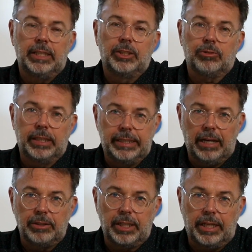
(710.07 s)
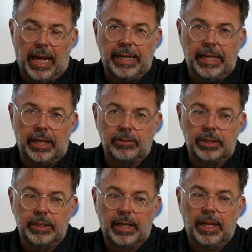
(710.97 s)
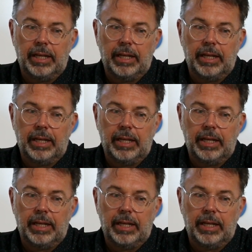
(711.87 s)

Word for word: and 3,900.